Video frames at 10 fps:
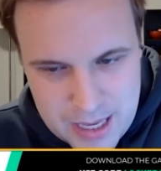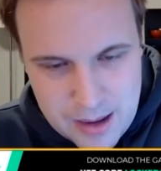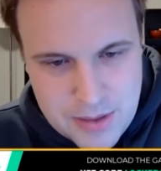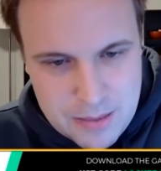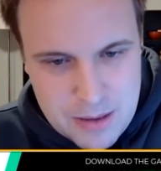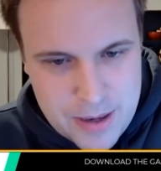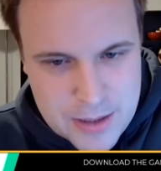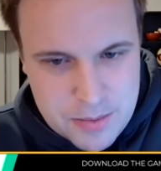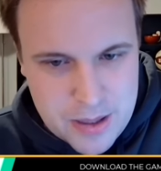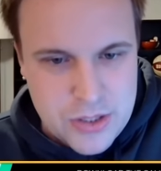Game Time the
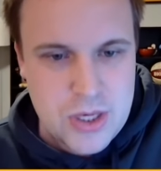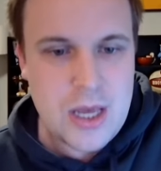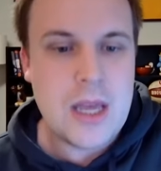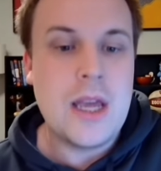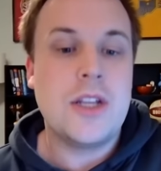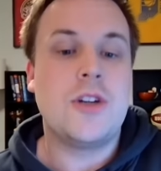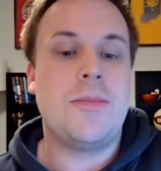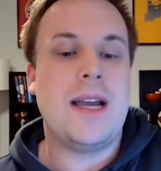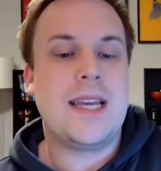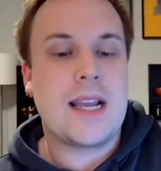best place to
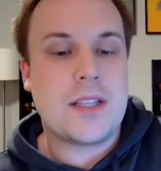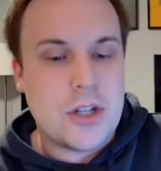buy tickets.